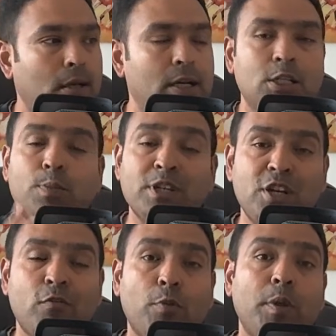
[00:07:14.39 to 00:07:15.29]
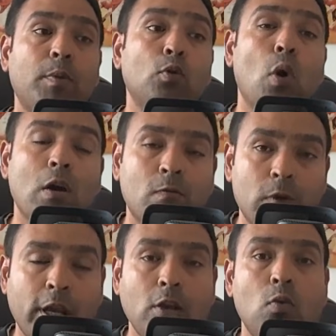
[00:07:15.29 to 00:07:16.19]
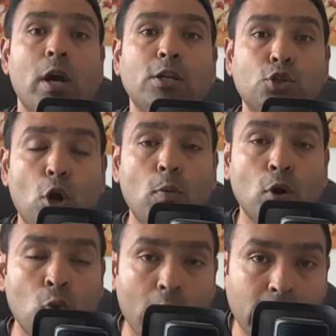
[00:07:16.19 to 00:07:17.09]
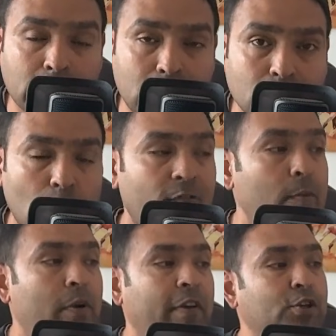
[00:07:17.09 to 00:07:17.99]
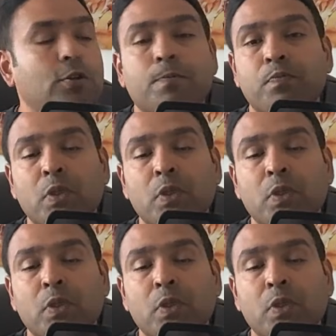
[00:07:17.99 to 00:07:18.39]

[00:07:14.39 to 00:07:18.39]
especially for people who are working, who are in job, or who are in some sort of a profession.